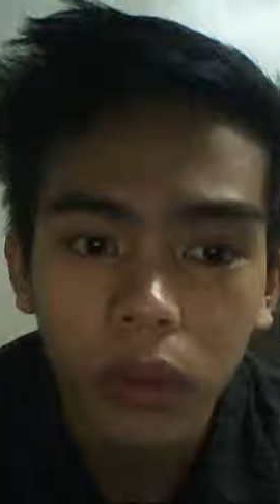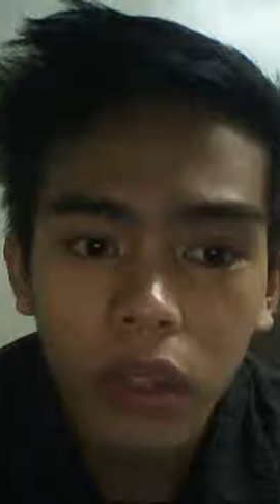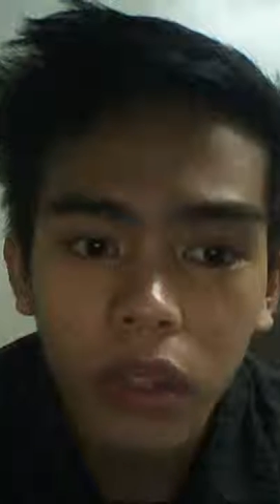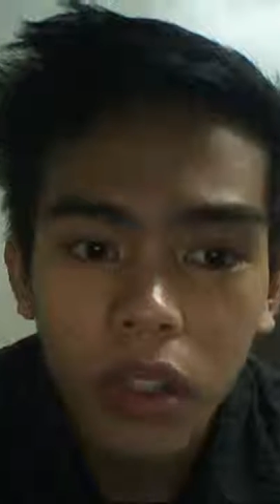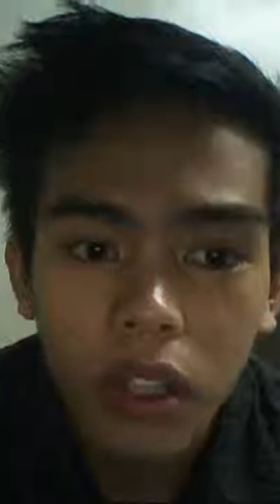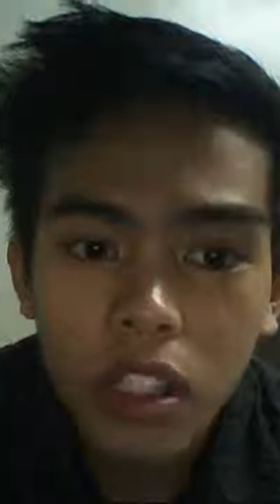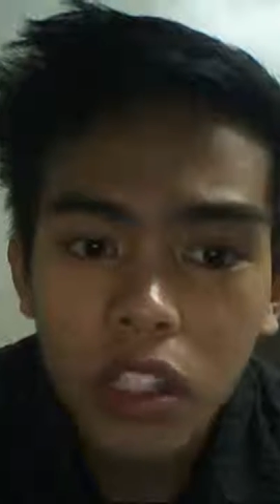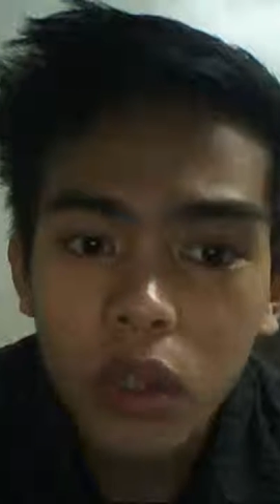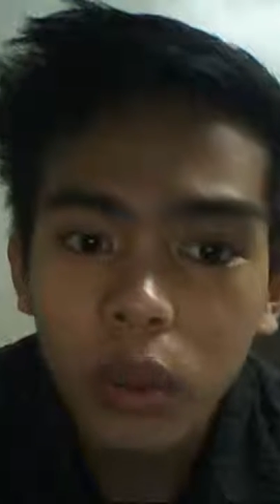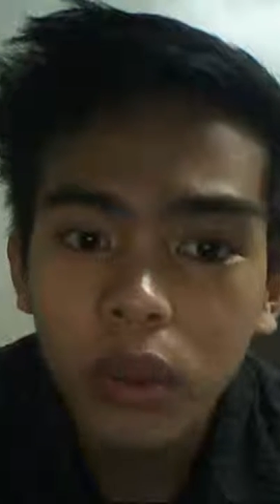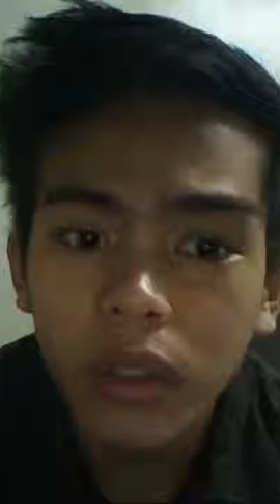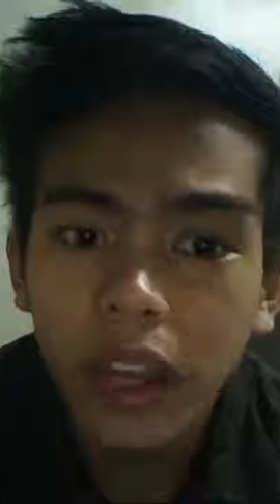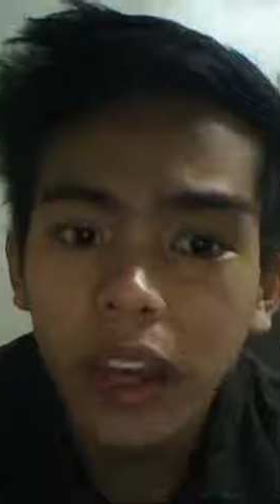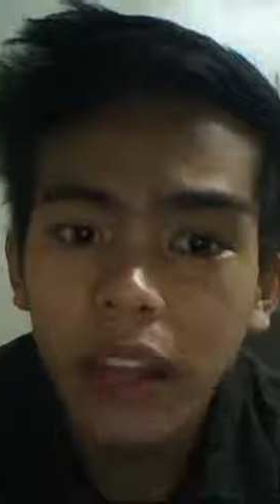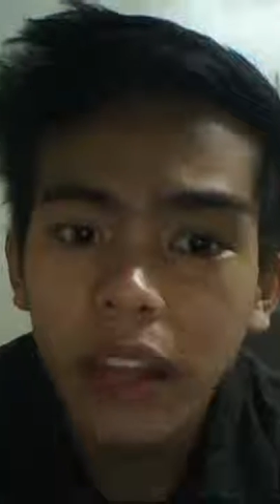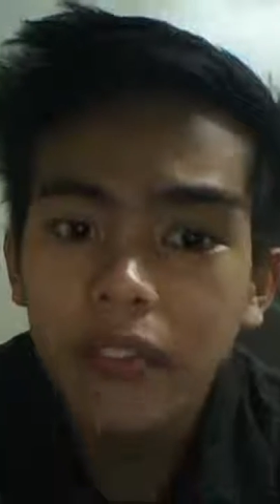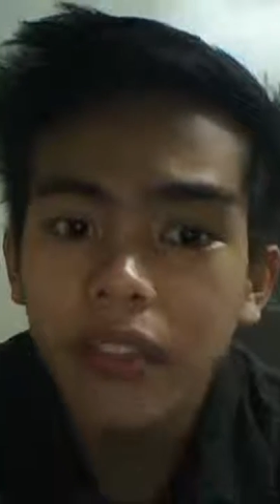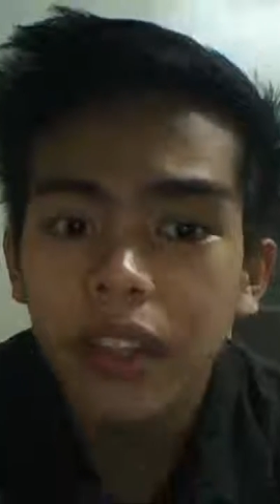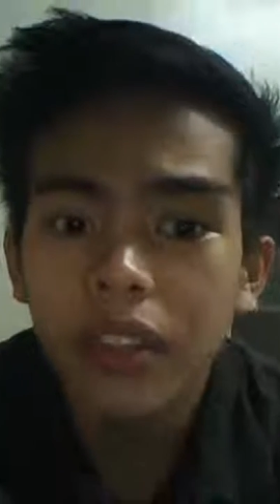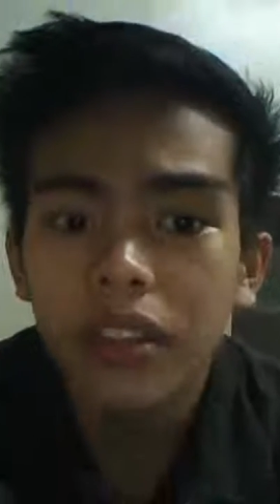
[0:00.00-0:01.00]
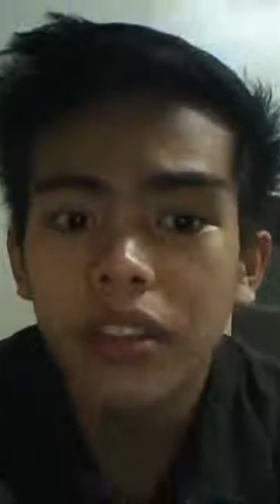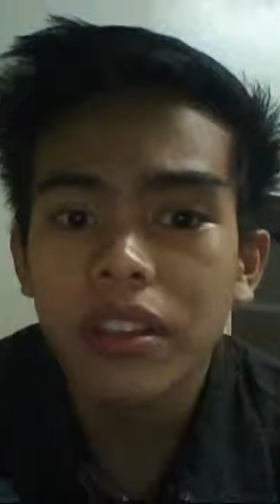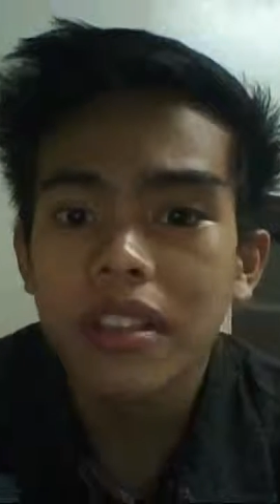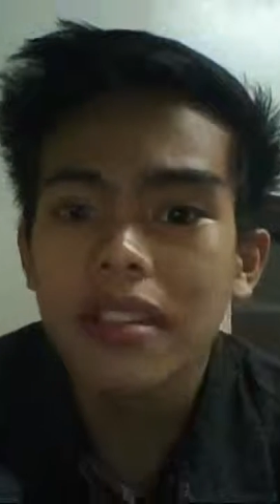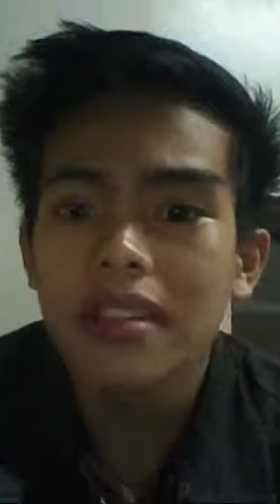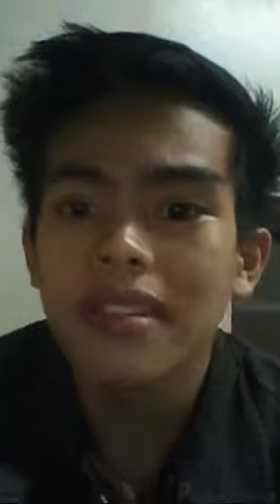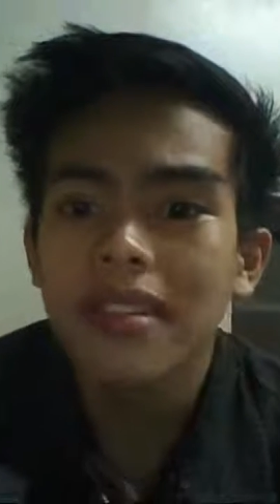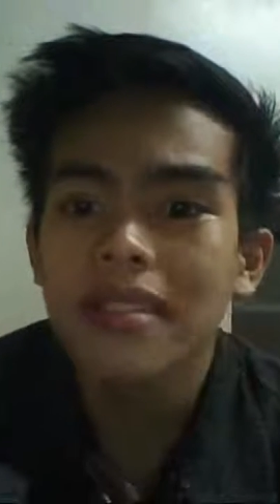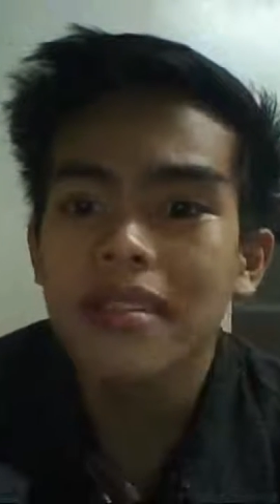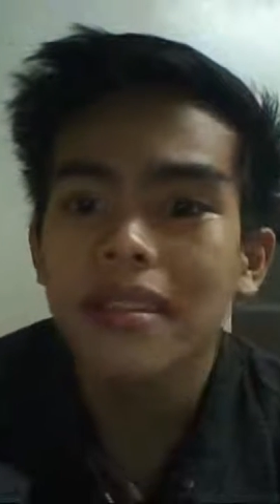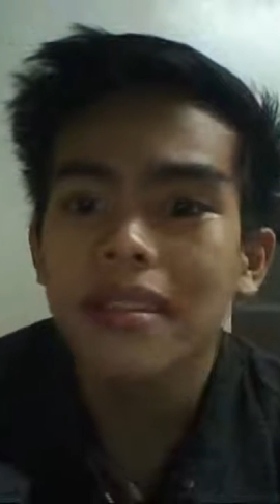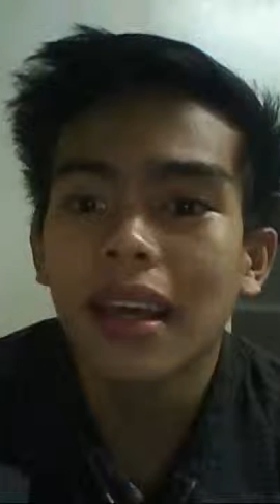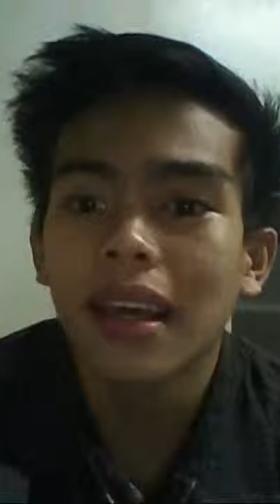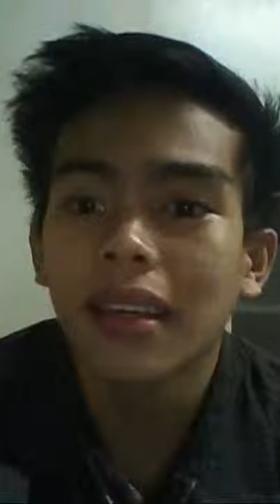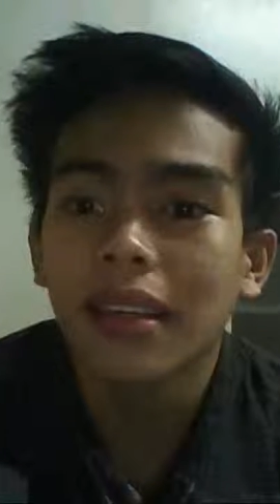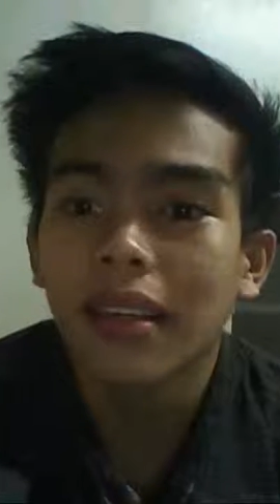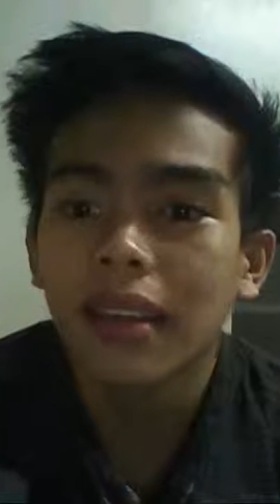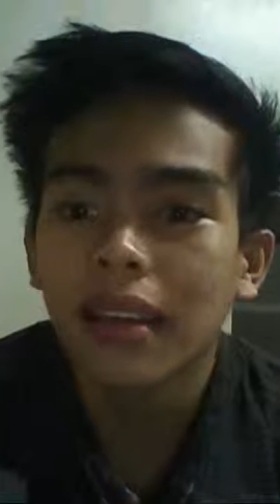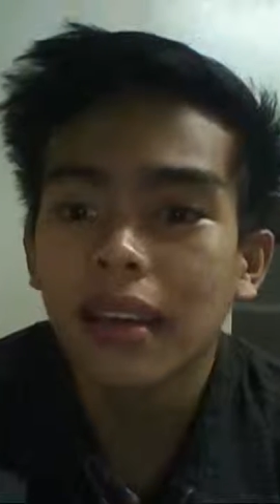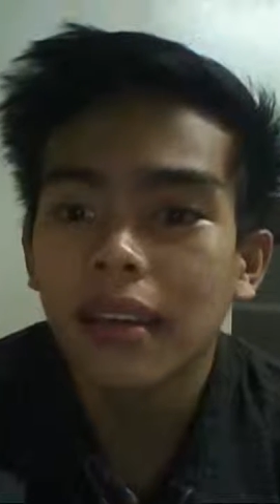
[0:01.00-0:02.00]
So the elevator is just
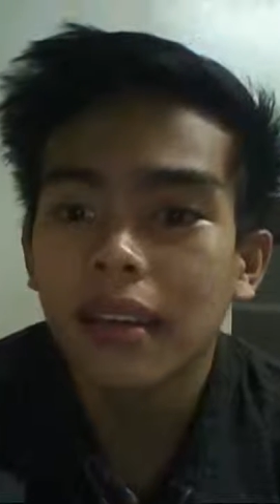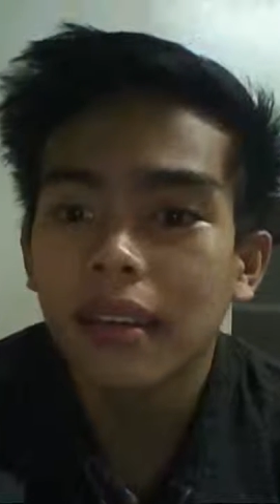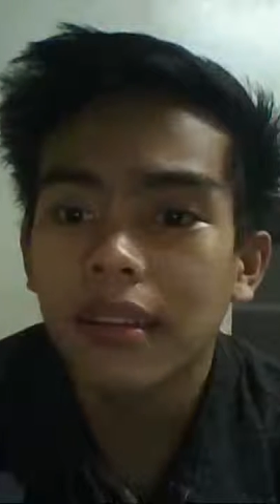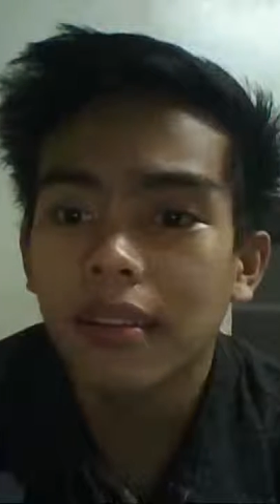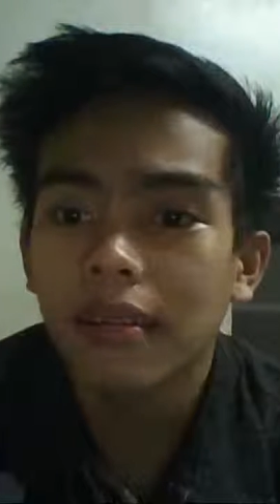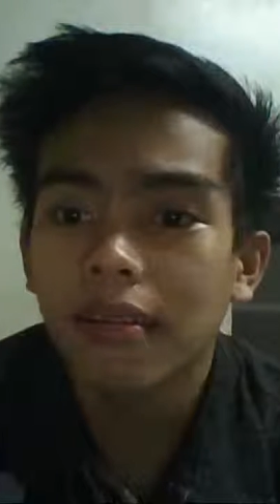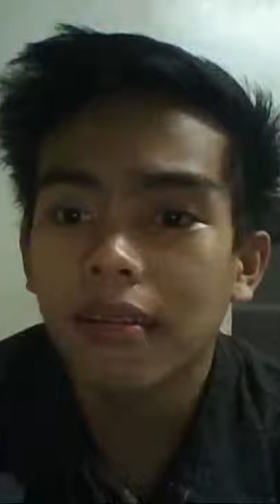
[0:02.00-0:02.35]
like the